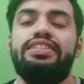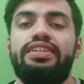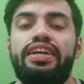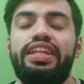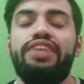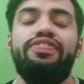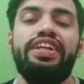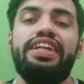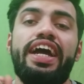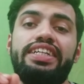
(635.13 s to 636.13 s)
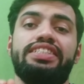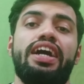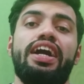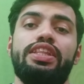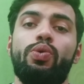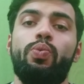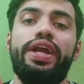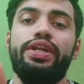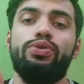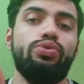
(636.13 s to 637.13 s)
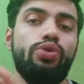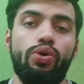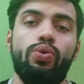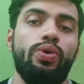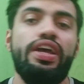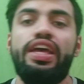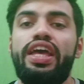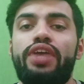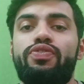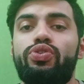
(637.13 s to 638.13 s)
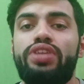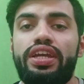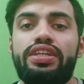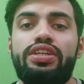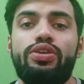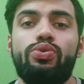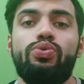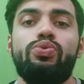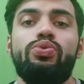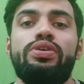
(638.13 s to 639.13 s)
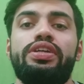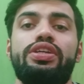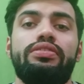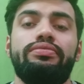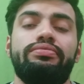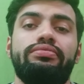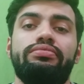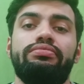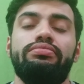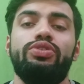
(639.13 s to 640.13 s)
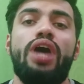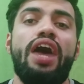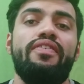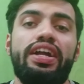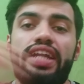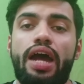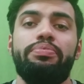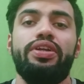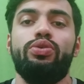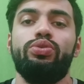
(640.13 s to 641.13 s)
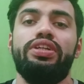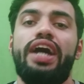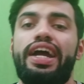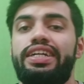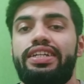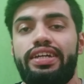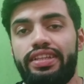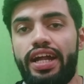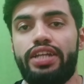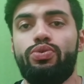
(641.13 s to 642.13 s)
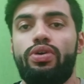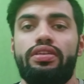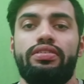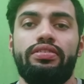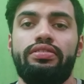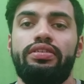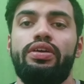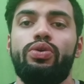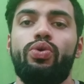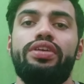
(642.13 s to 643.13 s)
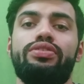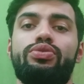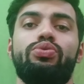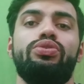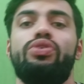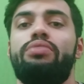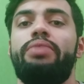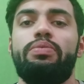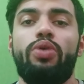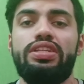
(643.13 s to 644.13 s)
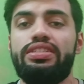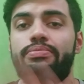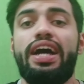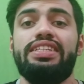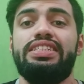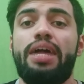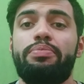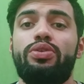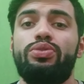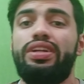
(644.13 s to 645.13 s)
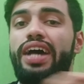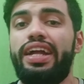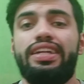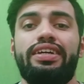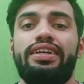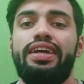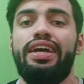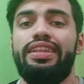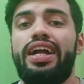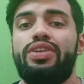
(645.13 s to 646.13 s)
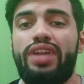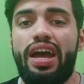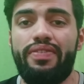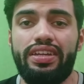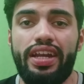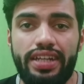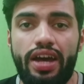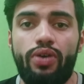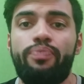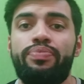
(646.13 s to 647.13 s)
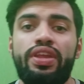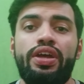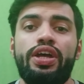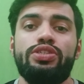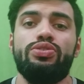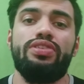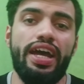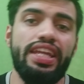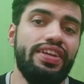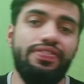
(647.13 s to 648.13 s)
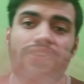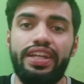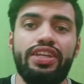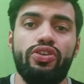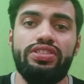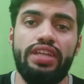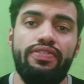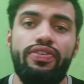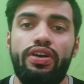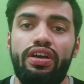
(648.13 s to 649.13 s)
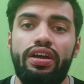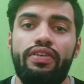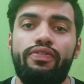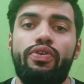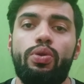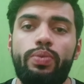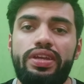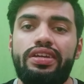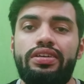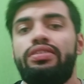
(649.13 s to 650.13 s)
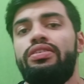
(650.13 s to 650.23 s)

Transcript: Refeed diets are the way to go. If you think you have adapted to the diet that you are going through, your metabolism has adapted to the diet that you're having right now, so try refeeding yourself for a week